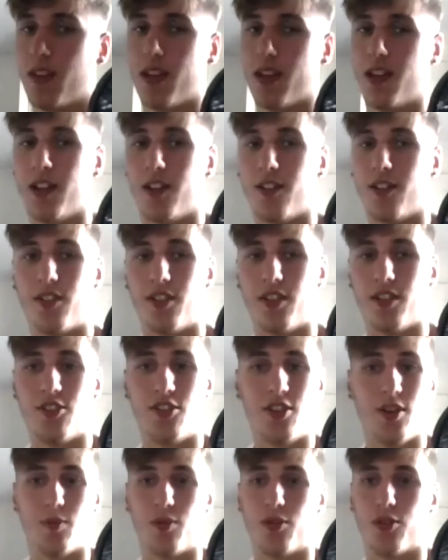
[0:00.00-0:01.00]
It's
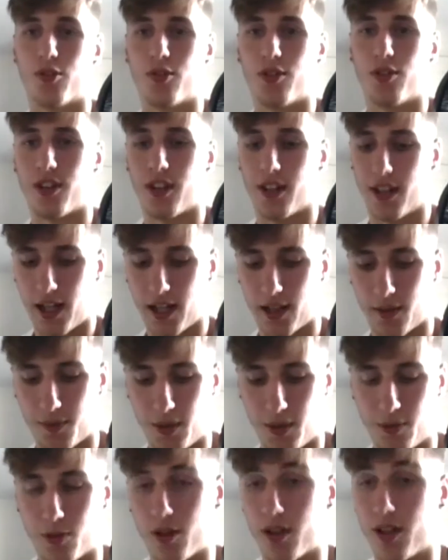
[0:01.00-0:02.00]
simple stories like that
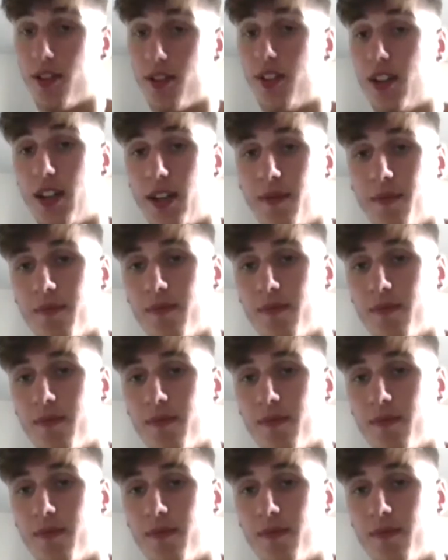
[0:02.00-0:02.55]
people are going to see,